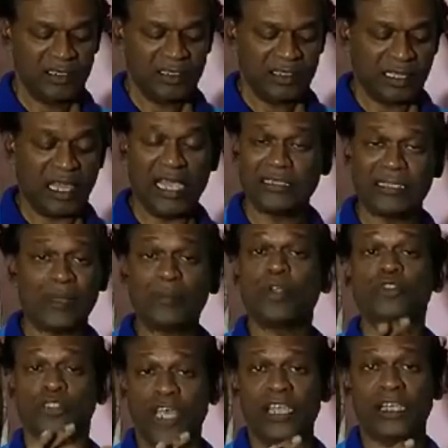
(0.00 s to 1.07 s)
Guys, I'm not
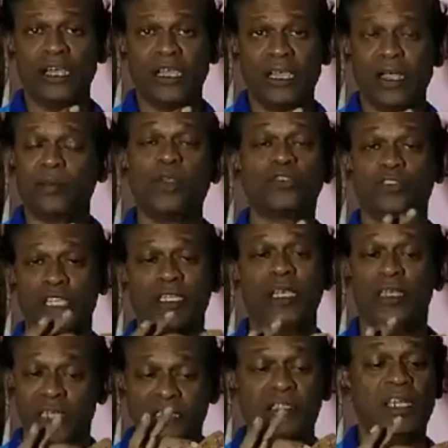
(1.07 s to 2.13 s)
saying
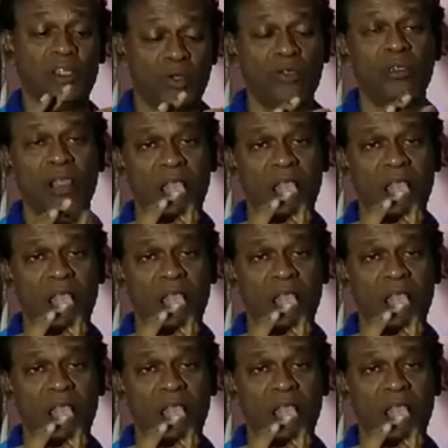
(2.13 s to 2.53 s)
it's very good.